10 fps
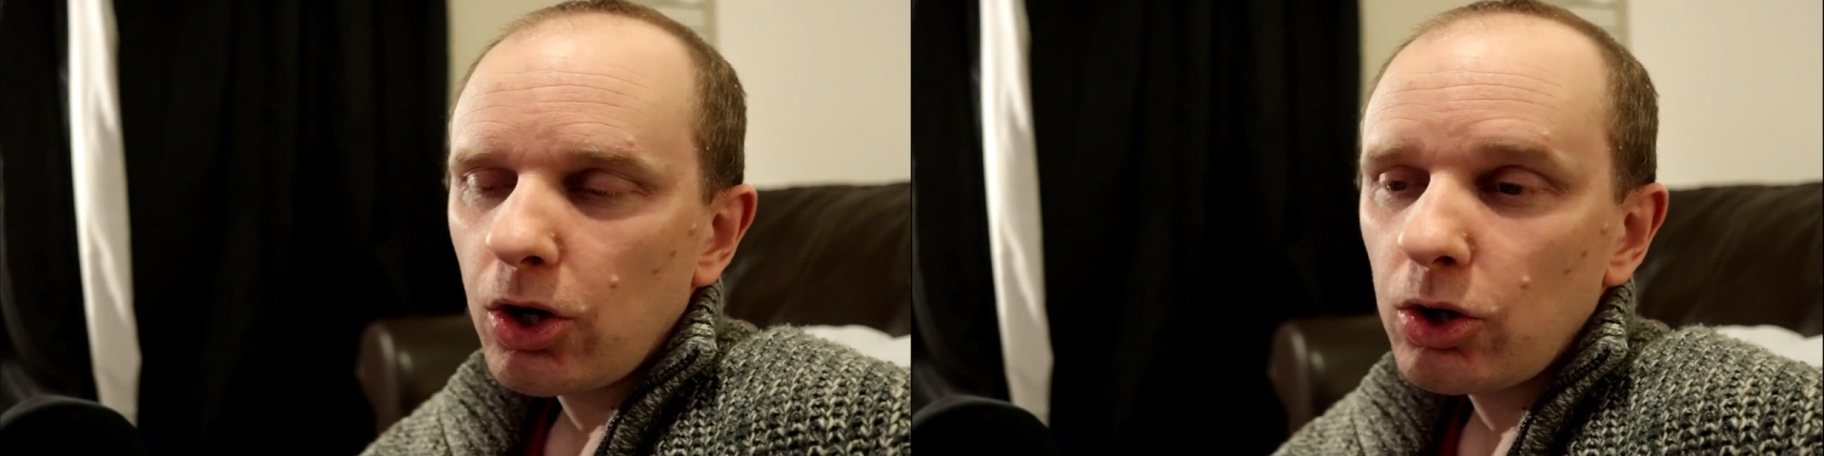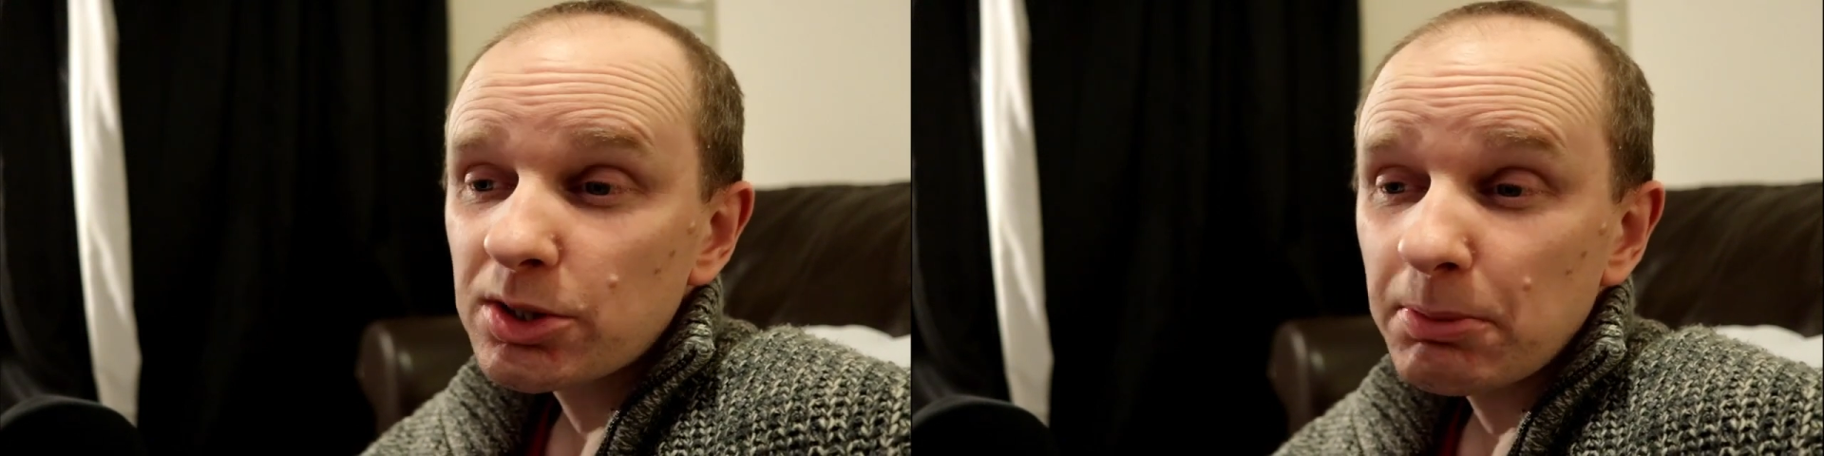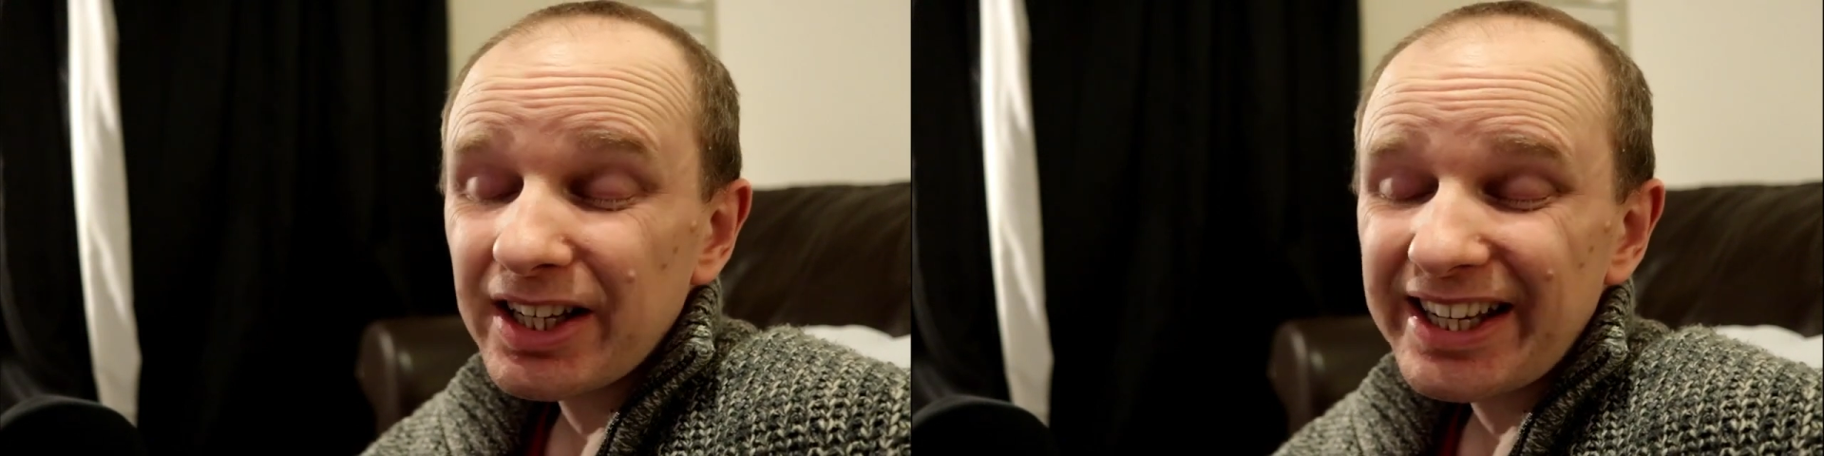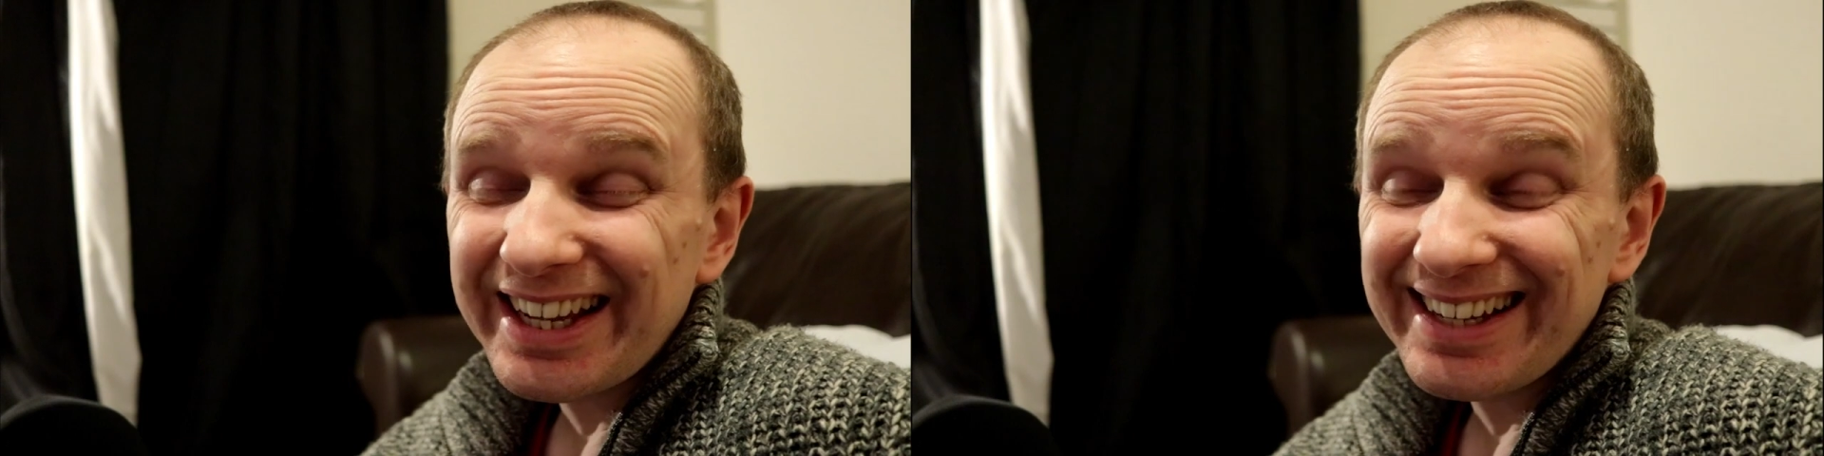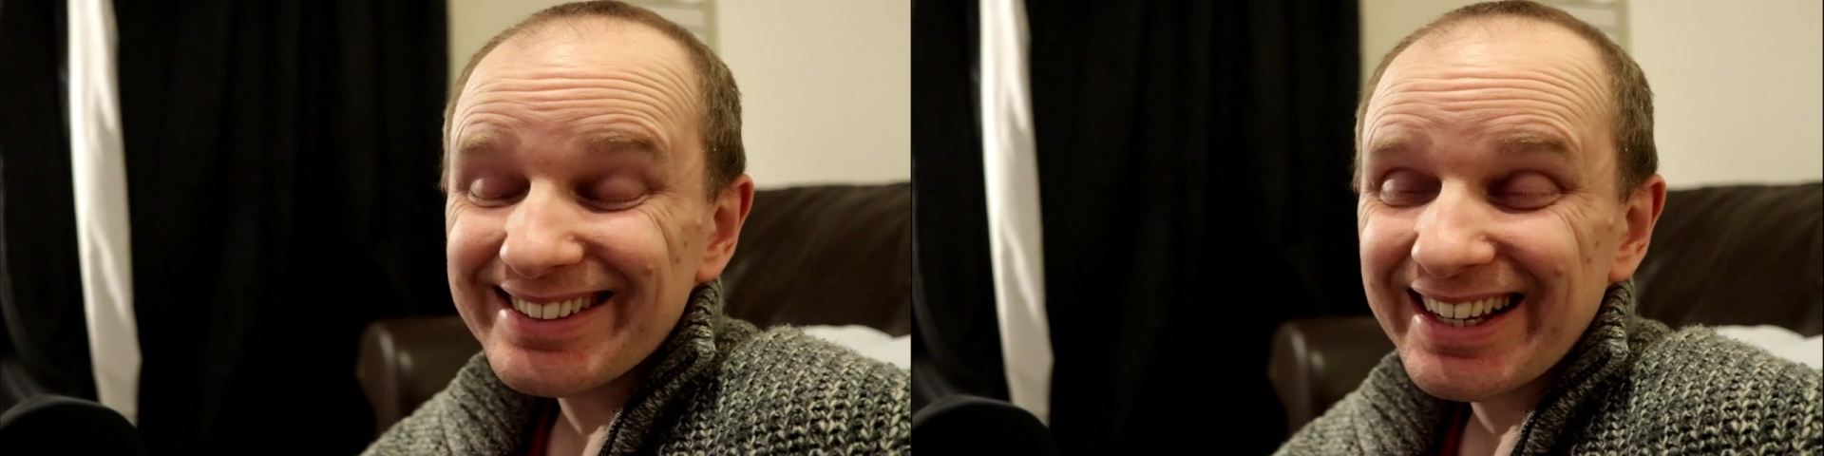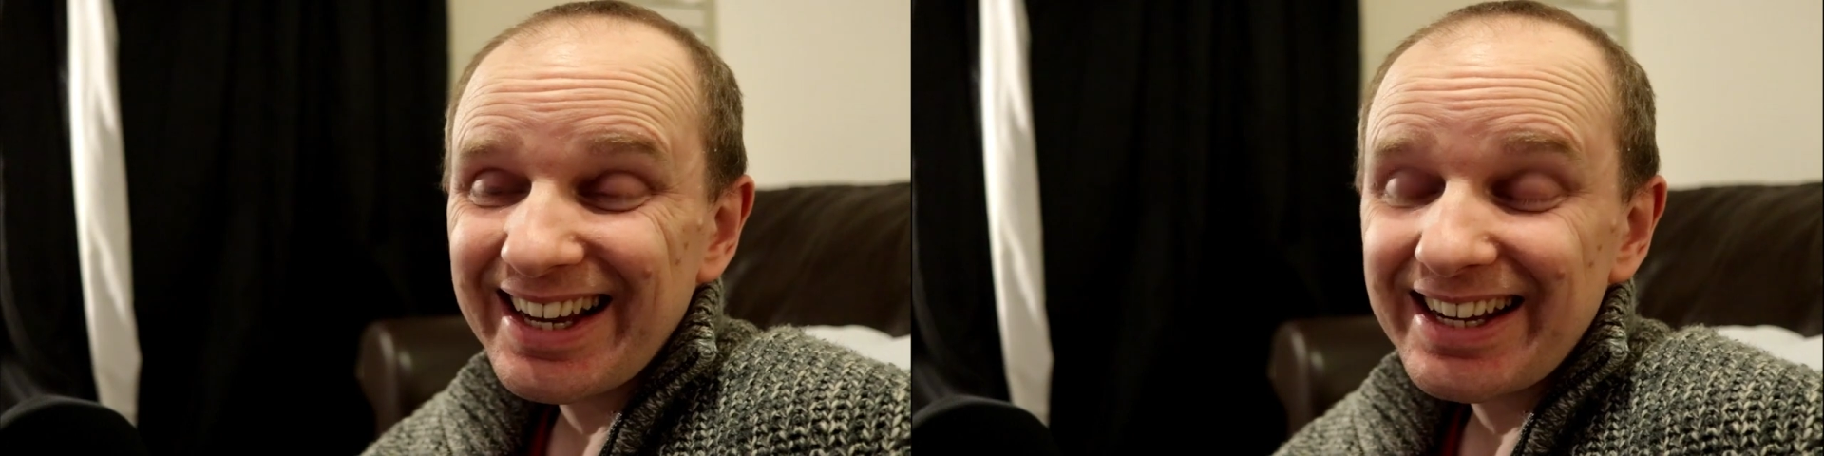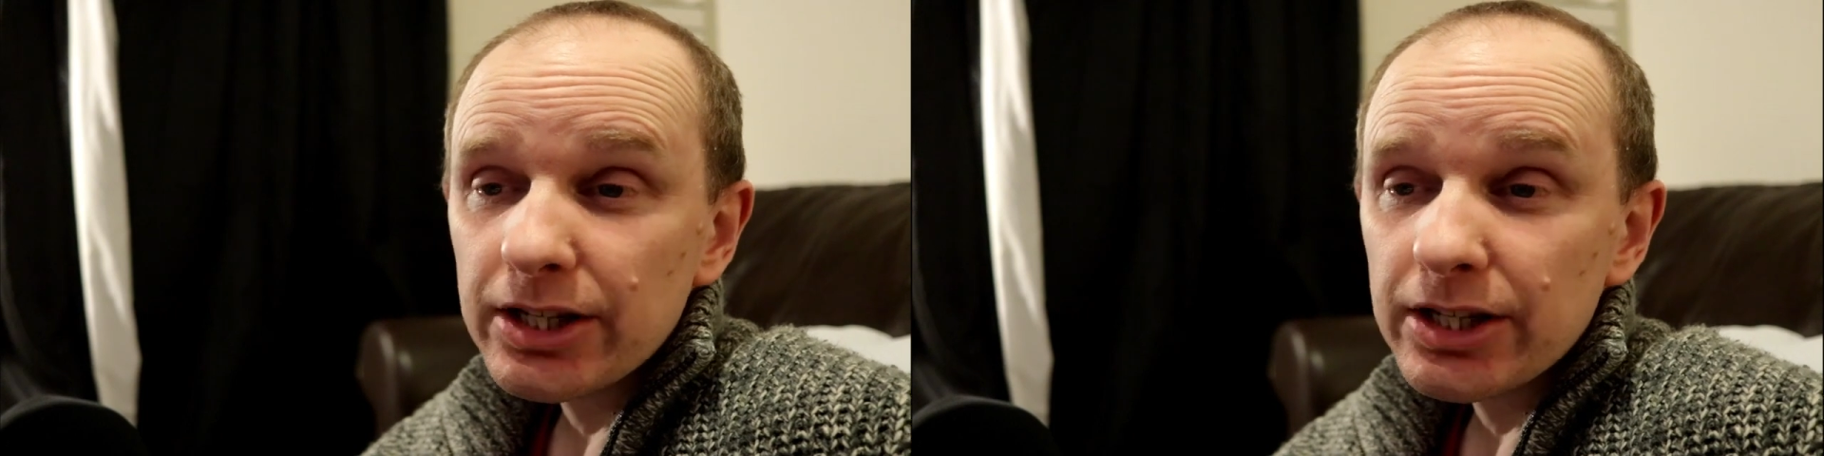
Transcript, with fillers: ultimately, it, it